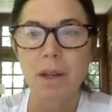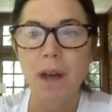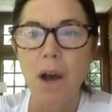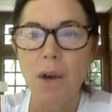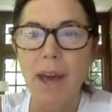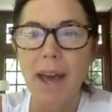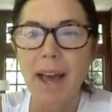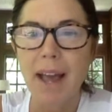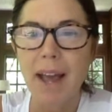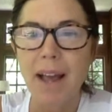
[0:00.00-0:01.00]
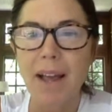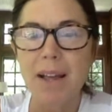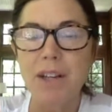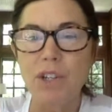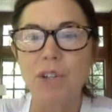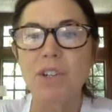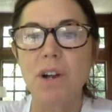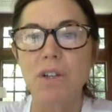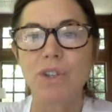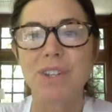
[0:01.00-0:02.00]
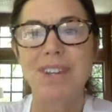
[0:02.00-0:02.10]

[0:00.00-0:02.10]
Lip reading: Okay. Susan also says,